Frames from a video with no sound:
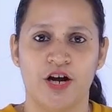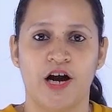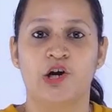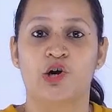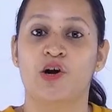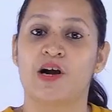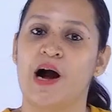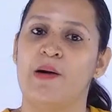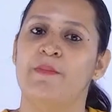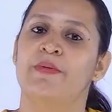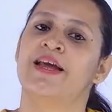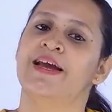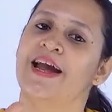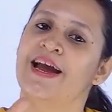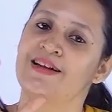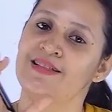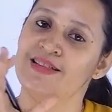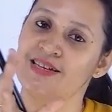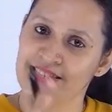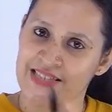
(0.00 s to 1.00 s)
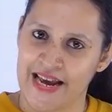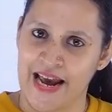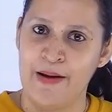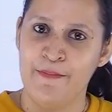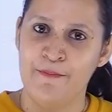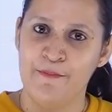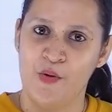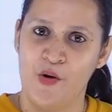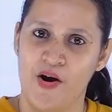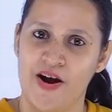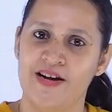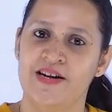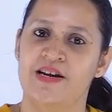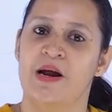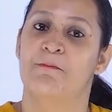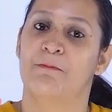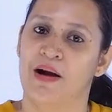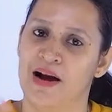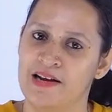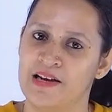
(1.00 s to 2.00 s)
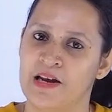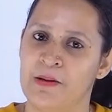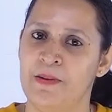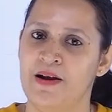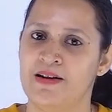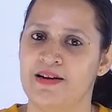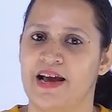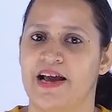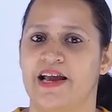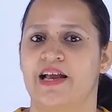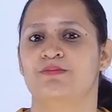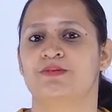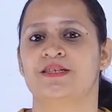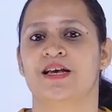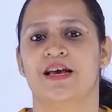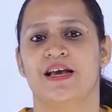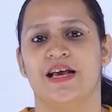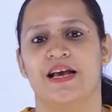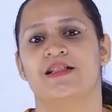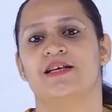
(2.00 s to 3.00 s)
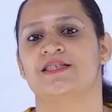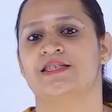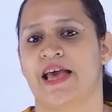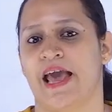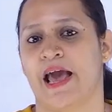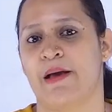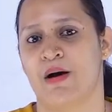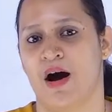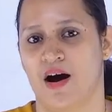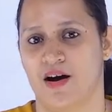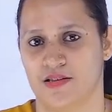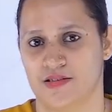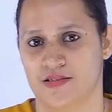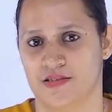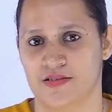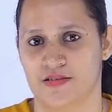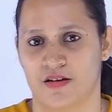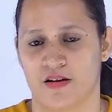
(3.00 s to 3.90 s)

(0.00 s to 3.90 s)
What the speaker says: to communicate the same point multiple times in the same answer.